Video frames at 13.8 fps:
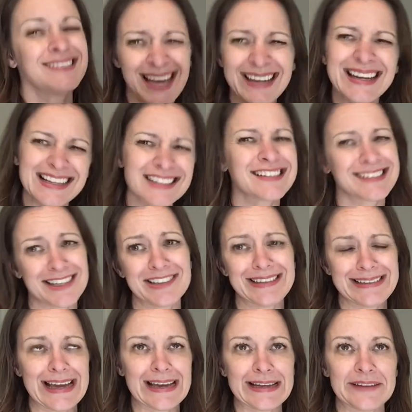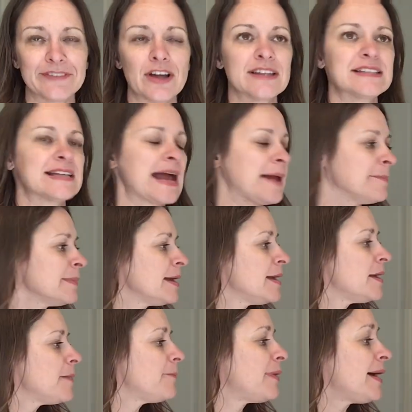Not necessarily negative all the time,
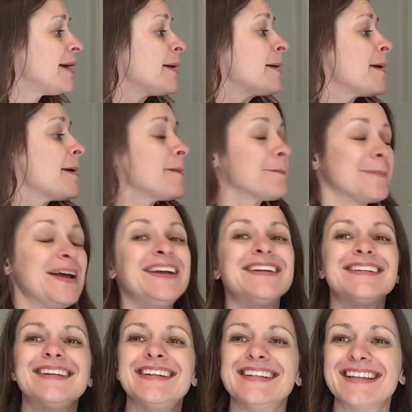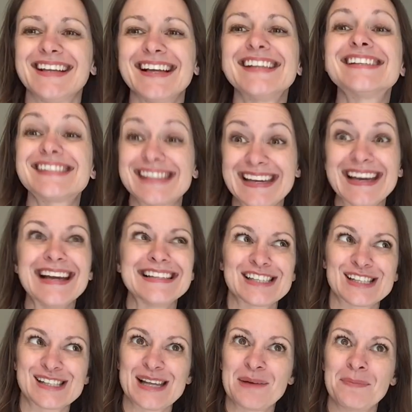but see, I
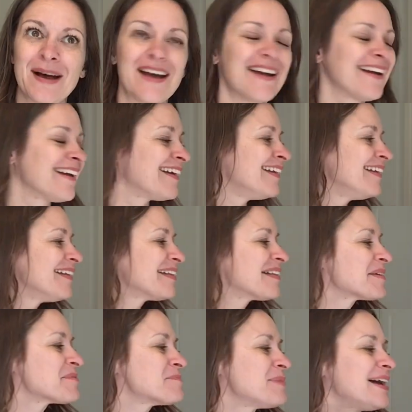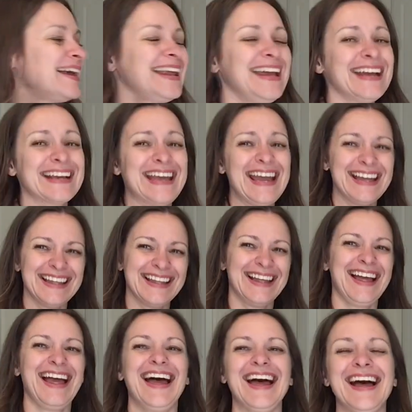just said but it
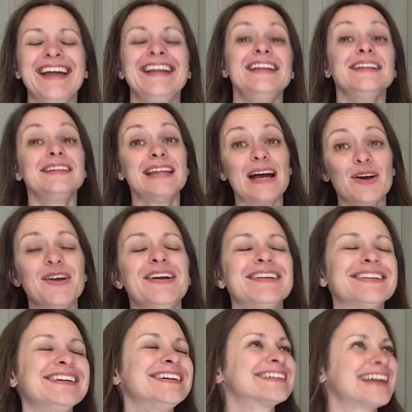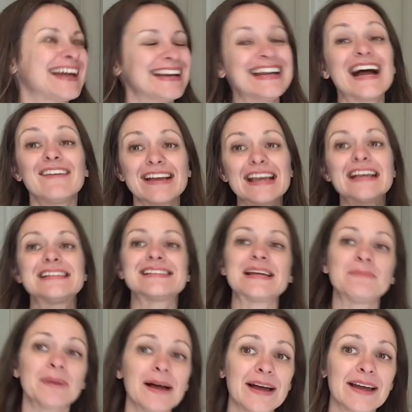can't, now I can't say
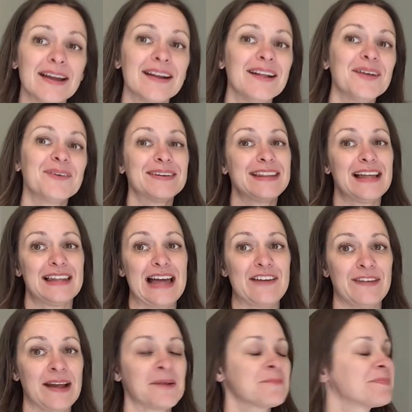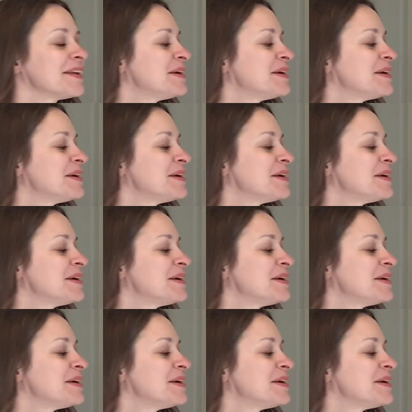but without laughing.